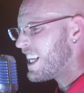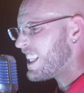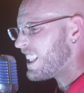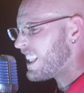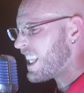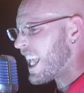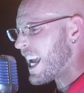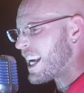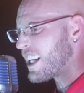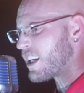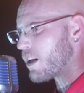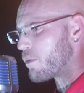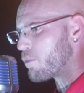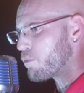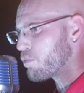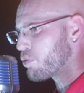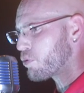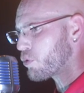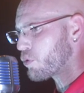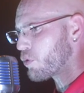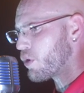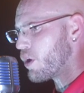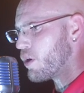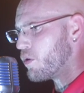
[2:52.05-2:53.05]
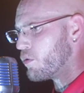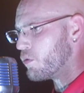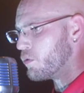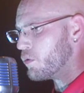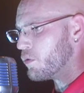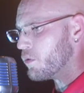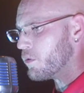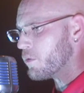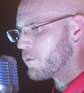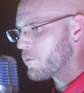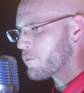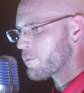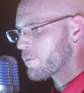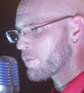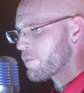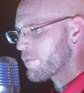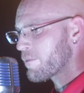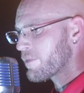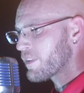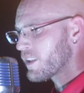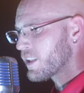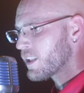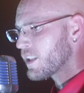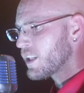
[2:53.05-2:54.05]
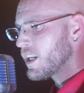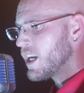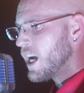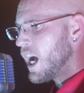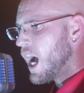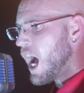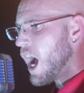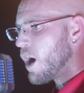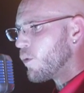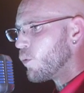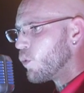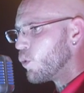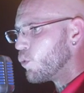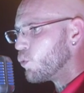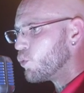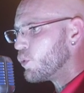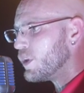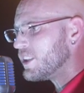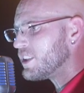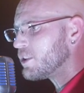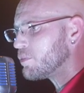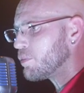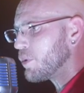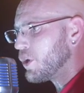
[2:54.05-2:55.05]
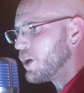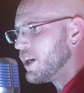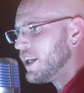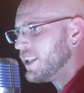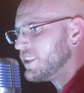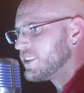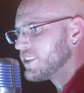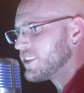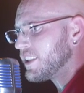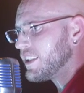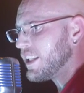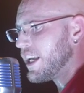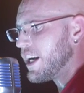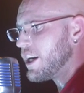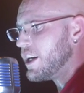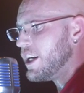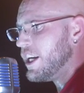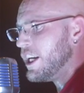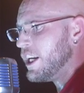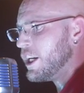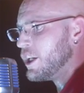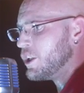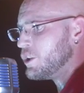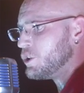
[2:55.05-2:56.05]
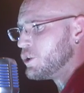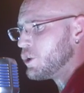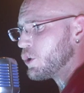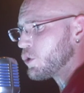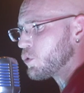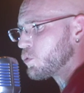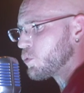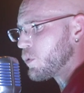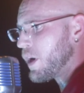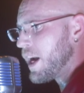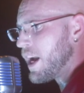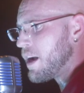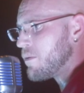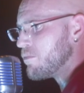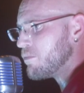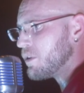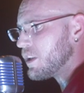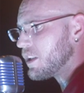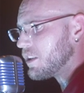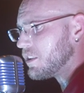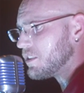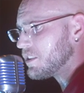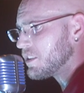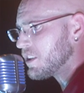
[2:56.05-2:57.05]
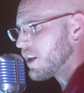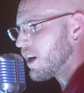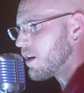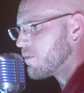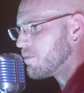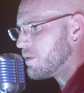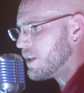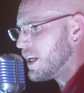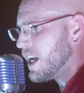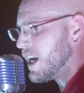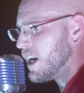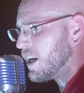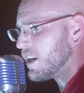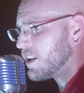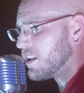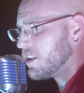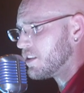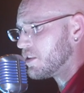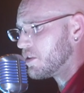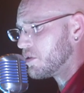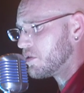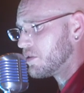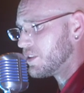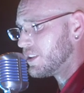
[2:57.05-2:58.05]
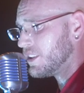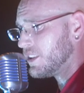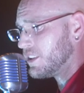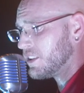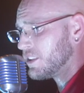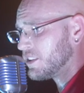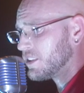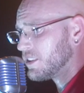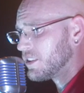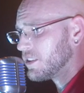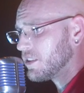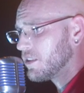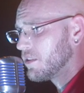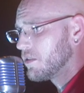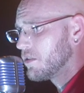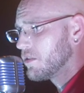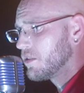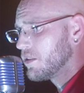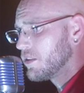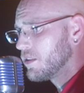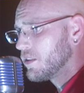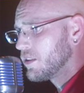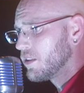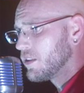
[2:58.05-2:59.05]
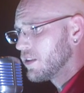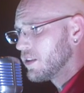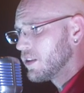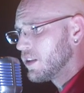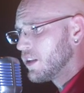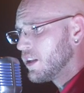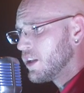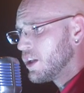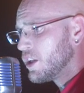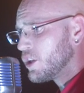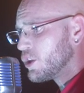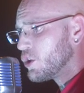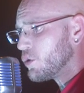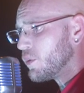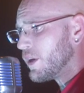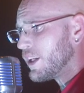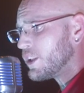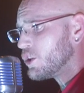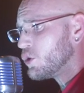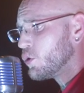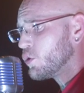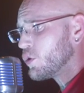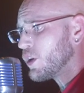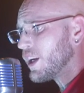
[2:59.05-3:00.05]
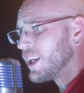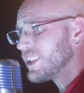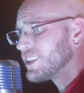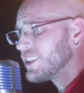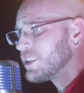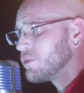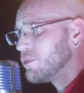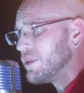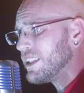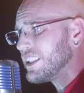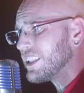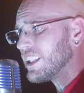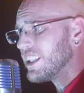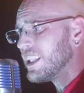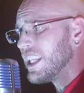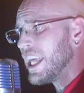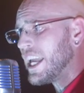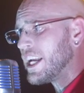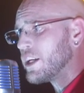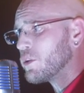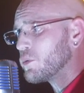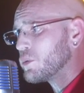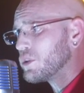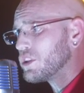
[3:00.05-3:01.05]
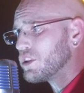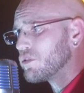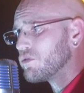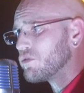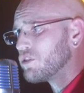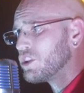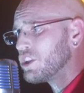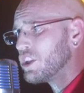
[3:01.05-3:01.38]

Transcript: like a pro, I will whisper into their ear, your grandmother taught me how to do this. Though I do not speak the language of